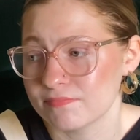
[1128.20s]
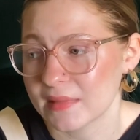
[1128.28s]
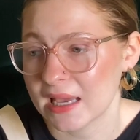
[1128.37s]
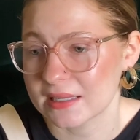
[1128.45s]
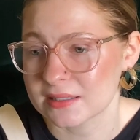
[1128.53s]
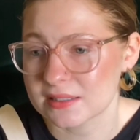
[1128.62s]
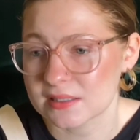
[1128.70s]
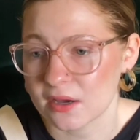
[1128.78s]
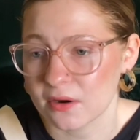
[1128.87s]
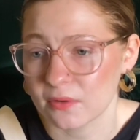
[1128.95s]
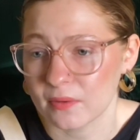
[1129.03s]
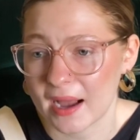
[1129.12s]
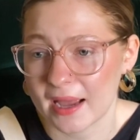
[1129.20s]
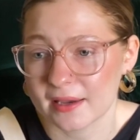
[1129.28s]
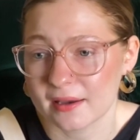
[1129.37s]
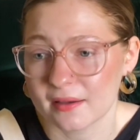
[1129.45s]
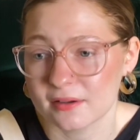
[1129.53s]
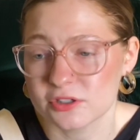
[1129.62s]
And so
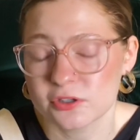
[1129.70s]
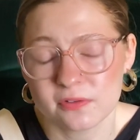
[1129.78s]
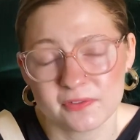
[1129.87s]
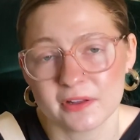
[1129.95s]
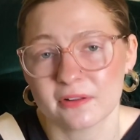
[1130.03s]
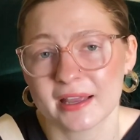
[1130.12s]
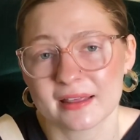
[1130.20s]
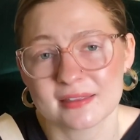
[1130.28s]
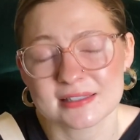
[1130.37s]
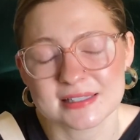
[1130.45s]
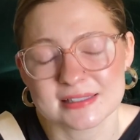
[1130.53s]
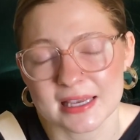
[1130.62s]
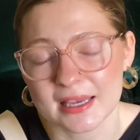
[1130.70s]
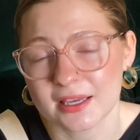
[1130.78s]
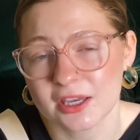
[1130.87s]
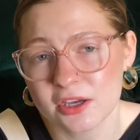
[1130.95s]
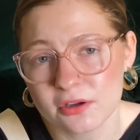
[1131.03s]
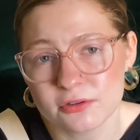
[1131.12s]
I do feel like this is a
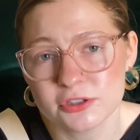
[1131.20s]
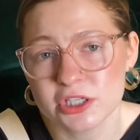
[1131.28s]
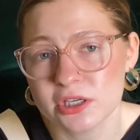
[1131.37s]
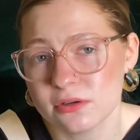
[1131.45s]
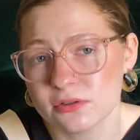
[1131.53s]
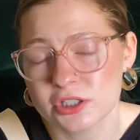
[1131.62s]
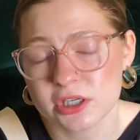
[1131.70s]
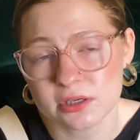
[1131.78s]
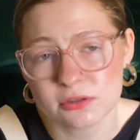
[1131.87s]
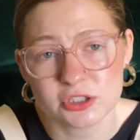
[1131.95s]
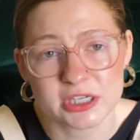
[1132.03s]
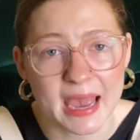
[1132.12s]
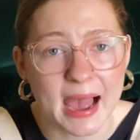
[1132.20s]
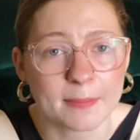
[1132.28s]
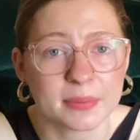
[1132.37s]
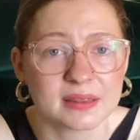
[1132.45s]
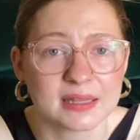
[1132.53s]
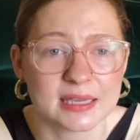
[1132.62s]
huge gap
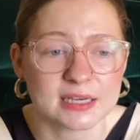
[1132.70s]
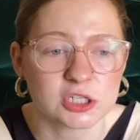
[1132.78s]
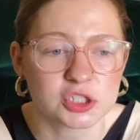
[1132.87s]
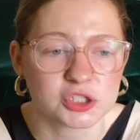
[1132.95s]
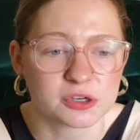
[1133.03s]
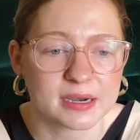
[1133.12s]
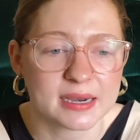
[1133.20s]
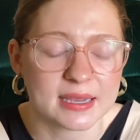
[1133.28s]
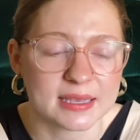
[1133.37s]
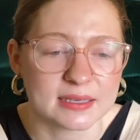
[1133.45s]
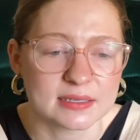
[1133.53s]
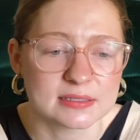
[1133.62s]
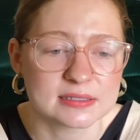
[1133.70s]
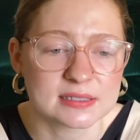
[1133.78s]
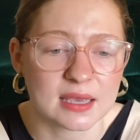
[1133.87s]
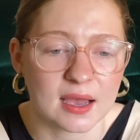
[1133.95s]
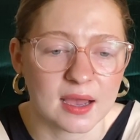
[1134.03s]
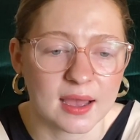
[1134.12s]
in the industry, is
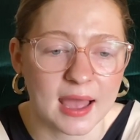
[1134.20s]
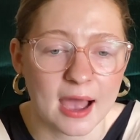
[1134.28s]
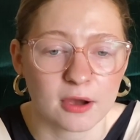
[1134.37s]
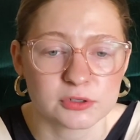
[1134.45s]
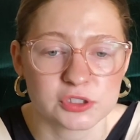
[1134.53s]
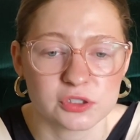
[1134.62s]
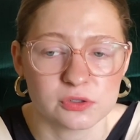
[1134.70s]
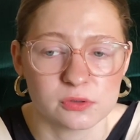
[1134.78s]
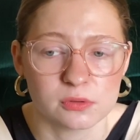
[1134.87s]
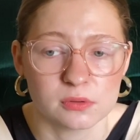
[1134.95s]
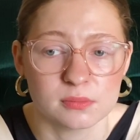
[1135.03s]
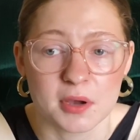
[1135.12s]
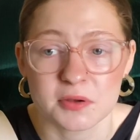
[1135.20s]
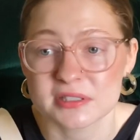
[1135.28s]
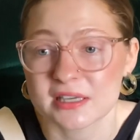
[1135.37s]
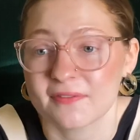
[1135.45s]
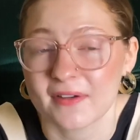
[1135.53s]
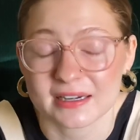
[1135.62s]
how to most
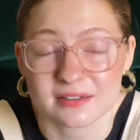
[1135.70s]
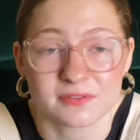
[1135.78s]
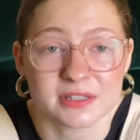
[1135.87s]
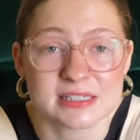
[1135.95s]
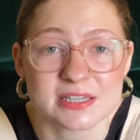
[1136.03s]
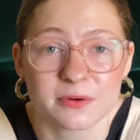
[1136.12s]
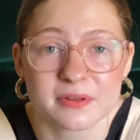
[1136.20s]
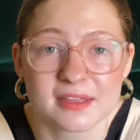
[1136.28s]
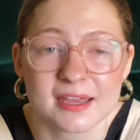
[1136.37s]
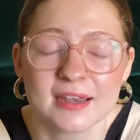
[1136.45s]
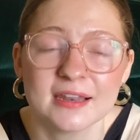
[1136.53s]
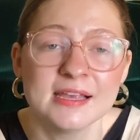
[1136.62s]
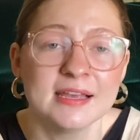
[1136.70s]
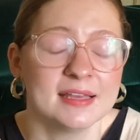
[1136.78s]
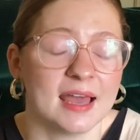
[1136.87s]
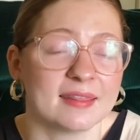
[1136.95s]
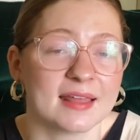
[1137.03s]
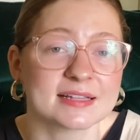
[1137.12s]
effectively deal with it.
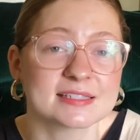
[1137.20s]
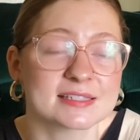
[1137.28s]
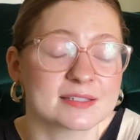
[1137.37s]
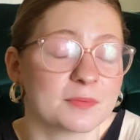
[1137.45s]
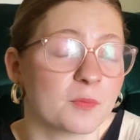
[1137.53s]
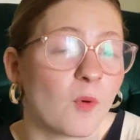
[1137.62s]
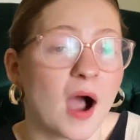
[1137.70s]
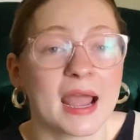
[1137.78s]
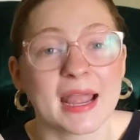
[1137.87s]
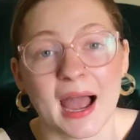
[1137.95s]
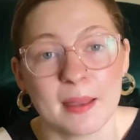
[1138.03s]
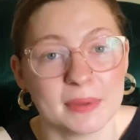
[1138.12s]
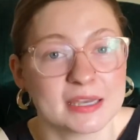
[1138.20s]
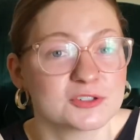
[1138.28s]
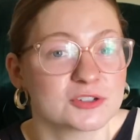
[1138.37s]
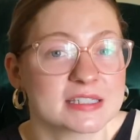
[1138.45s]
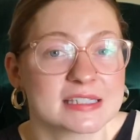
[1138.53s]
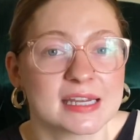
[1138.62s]
And that's why I'm
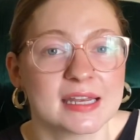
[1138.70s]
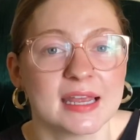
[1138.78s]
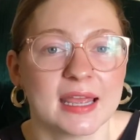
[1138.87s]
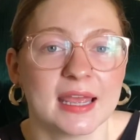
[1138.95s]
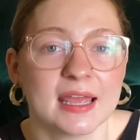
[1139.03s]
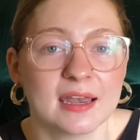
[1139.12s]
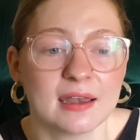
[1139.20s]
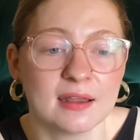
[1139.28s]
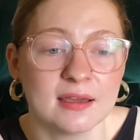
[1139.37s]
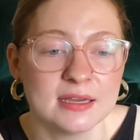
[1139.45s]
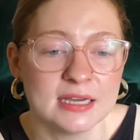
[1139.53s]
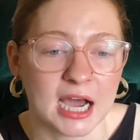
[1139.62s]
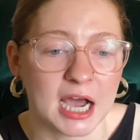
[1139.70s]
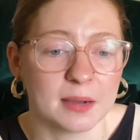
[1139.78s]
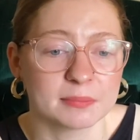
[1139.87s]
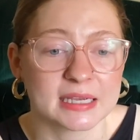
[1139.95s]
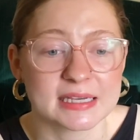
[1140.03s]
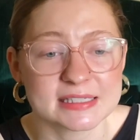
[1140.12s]
interested in
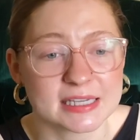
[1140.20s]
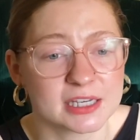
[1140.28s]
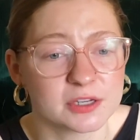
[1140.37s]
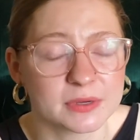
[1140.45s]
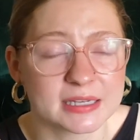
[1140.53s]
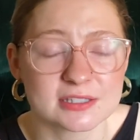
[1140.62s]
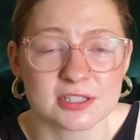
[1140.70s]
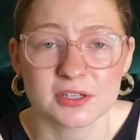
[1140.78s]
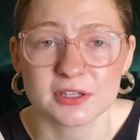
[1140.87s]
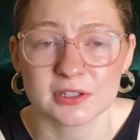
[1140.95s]
continuing to